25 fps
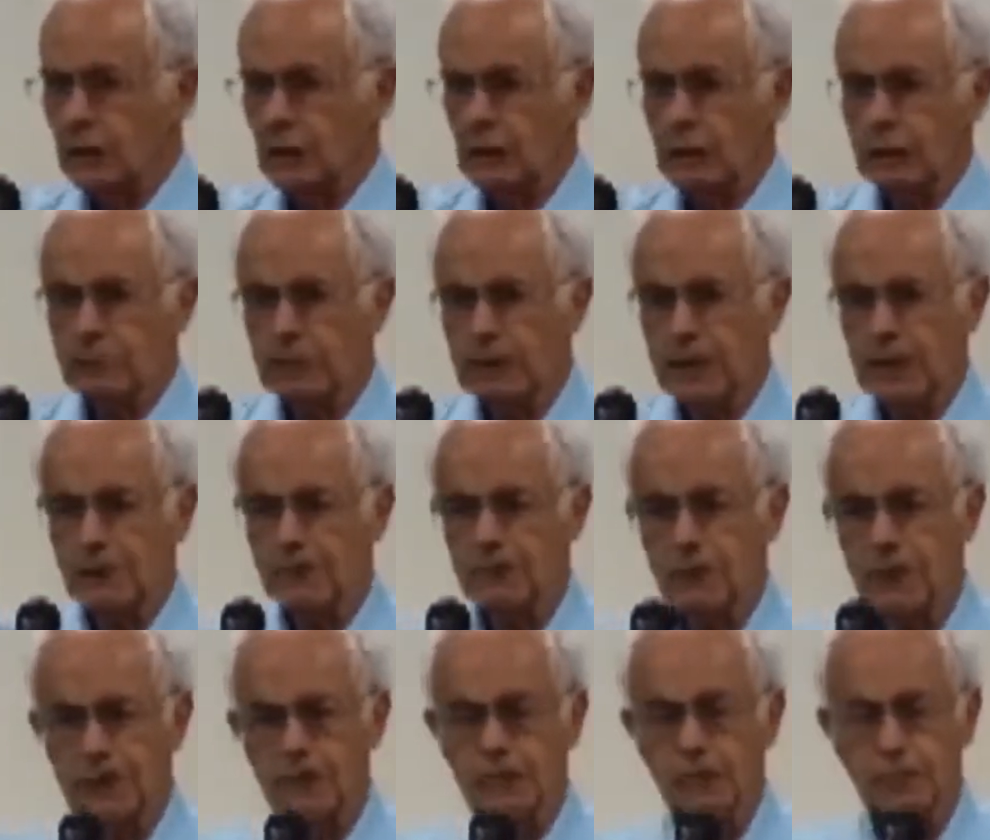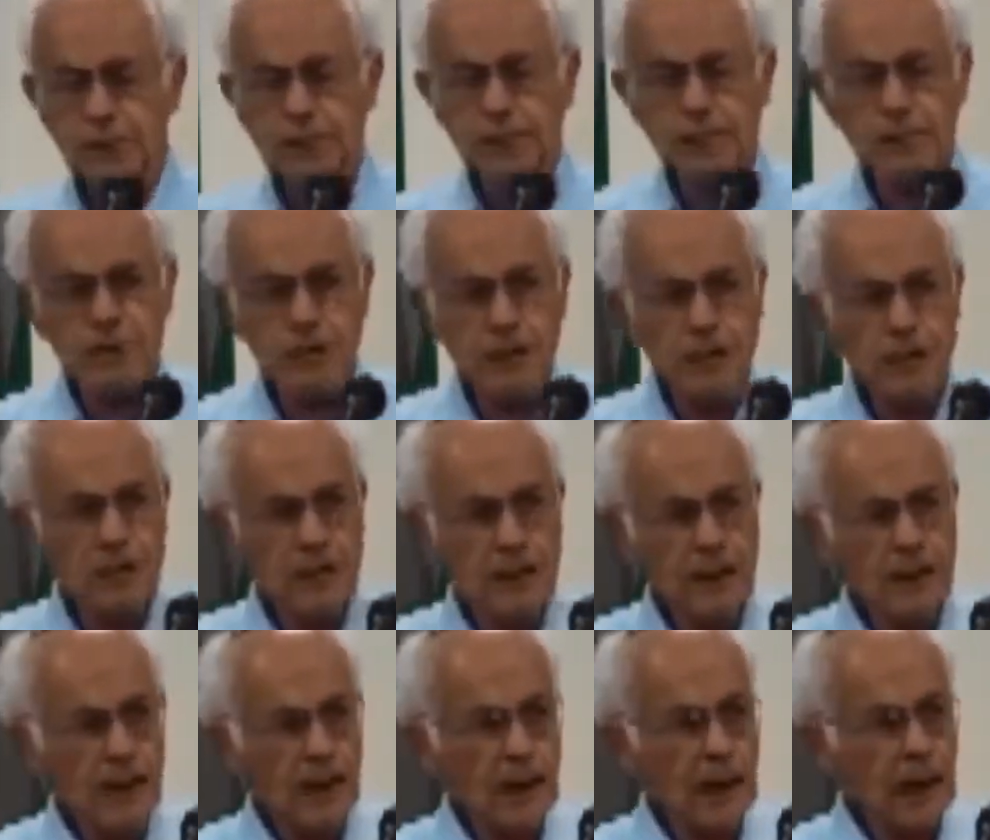You will be a great people,
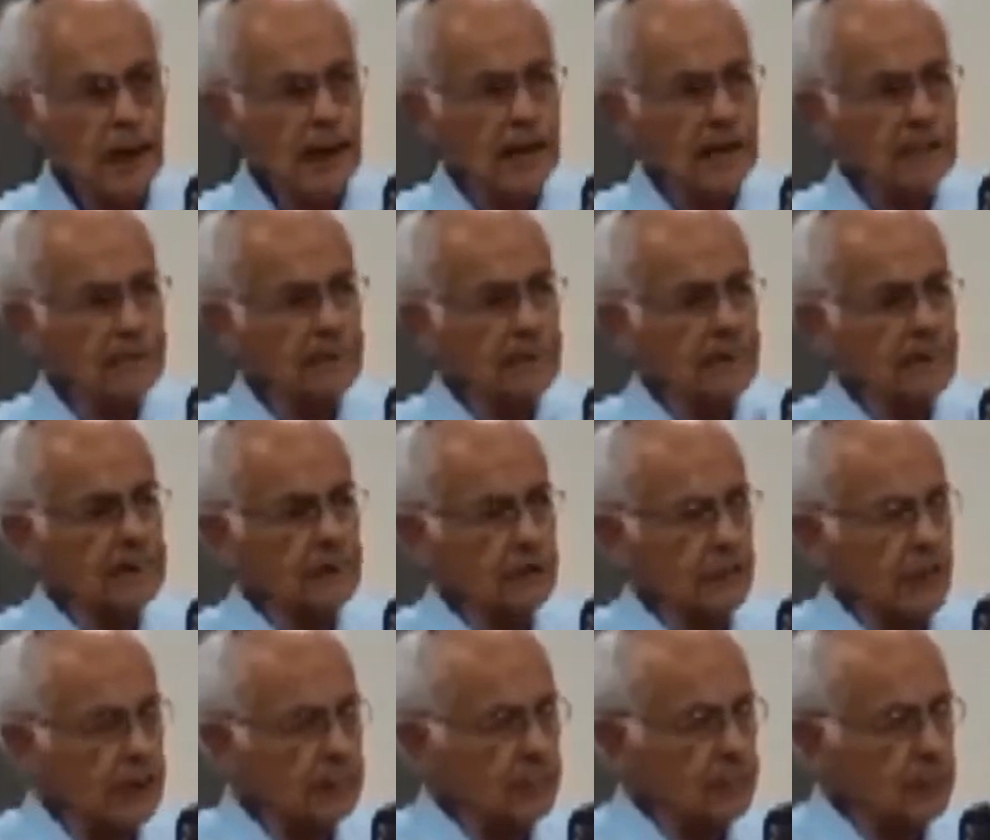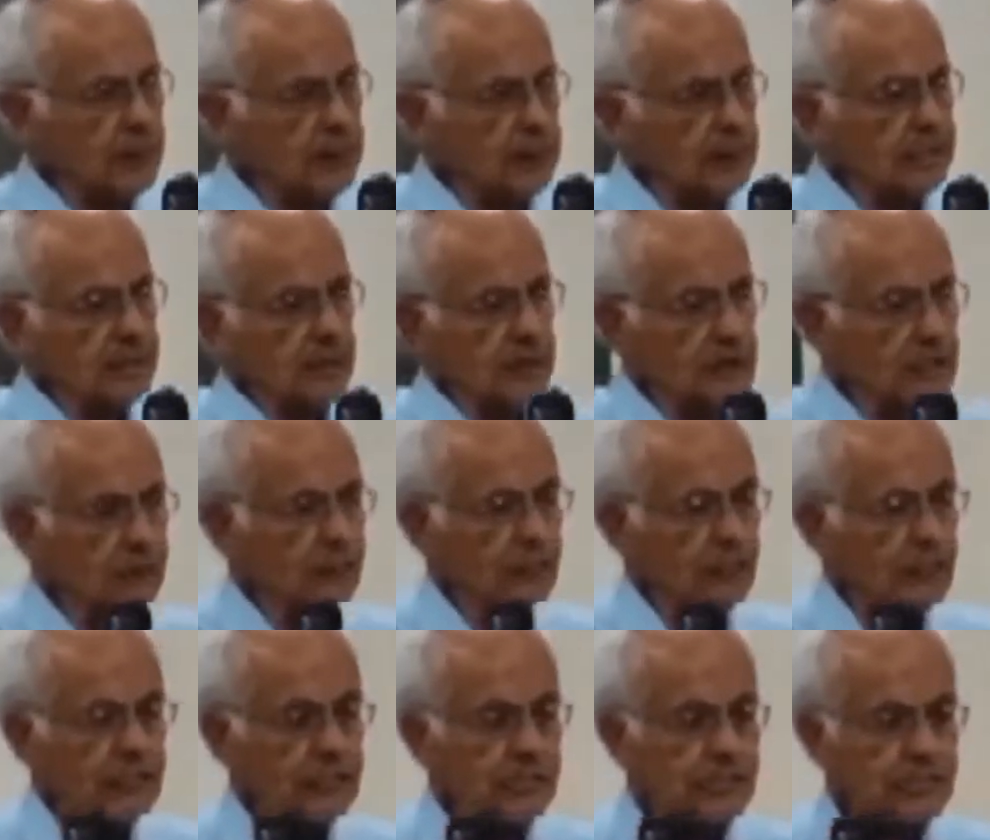and the great
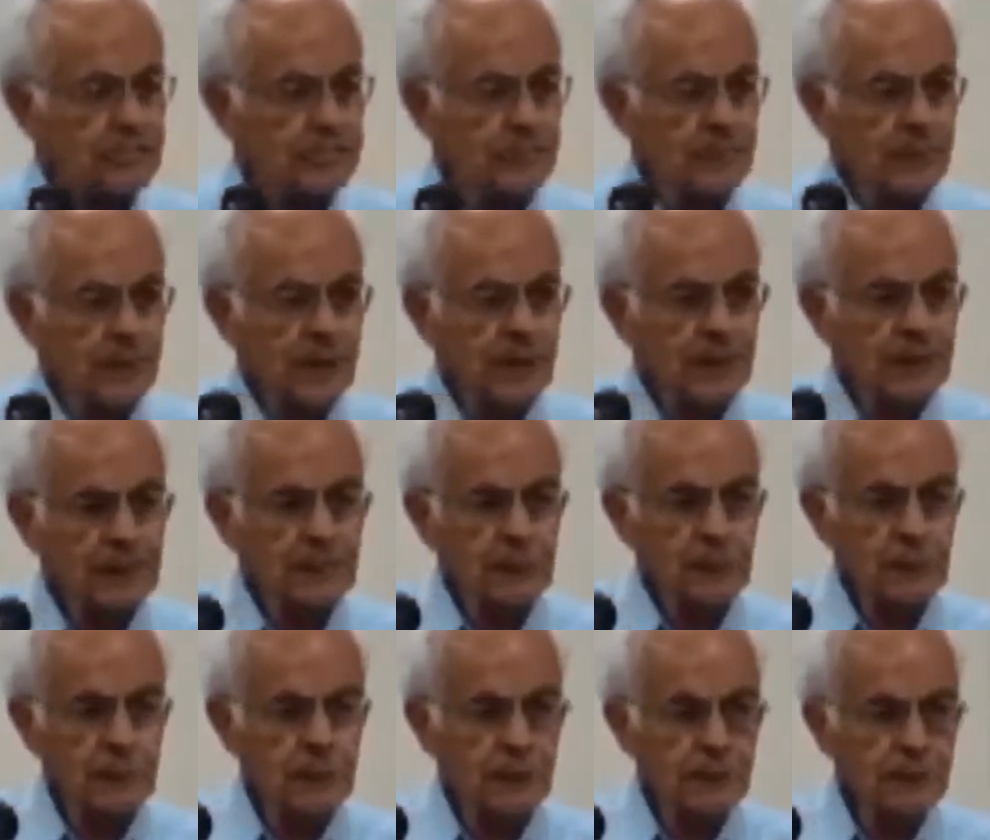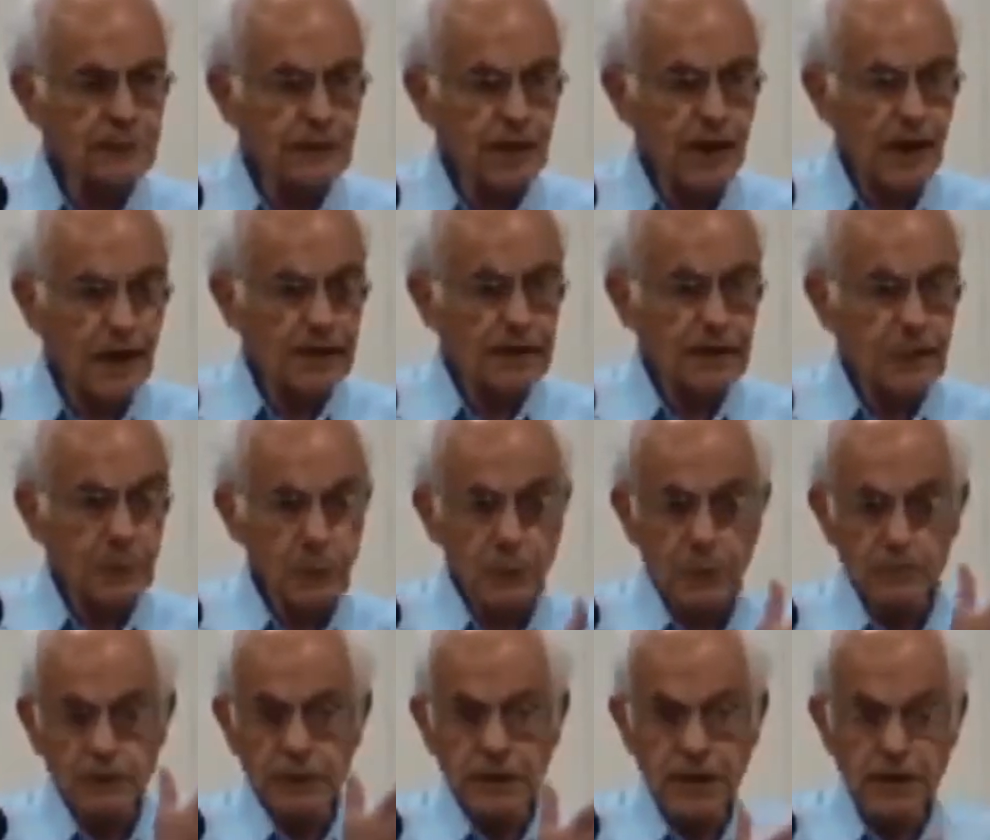benediction to Yitzchak,
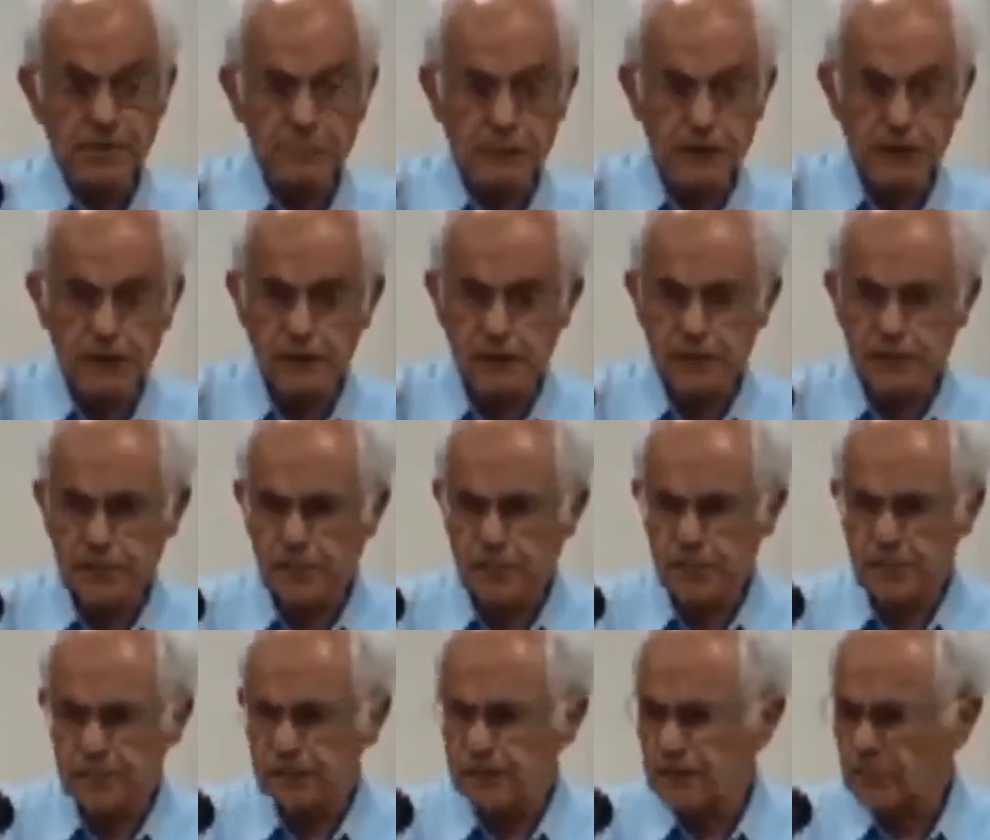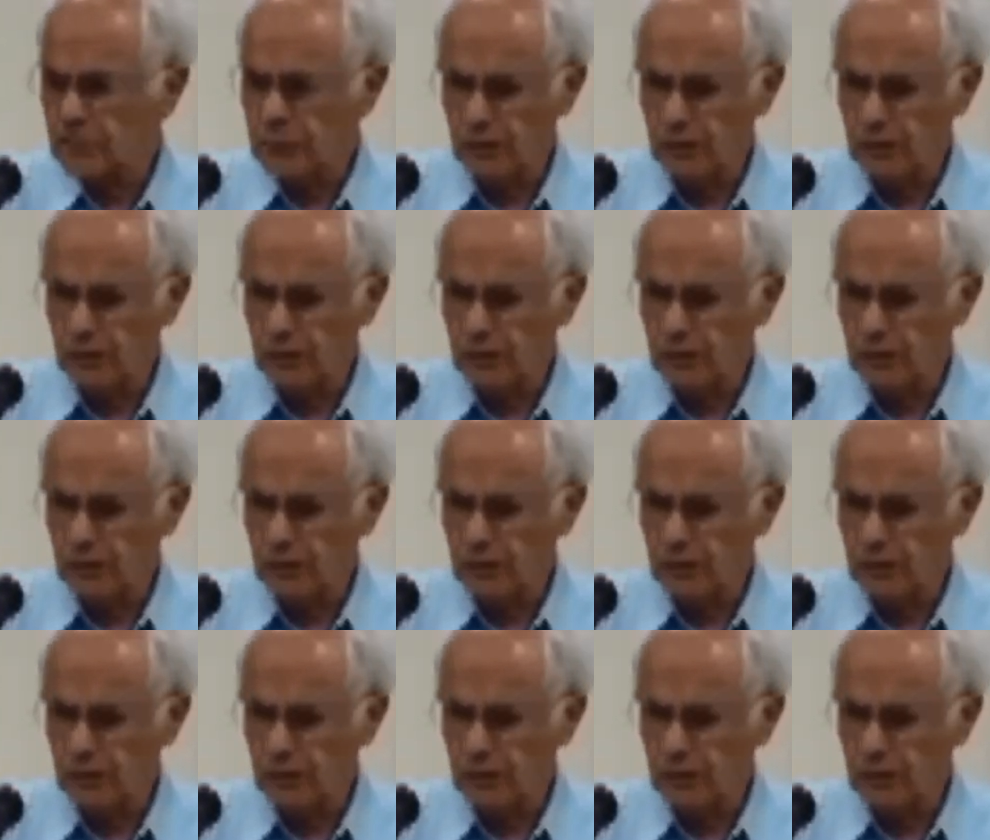you will be a great people.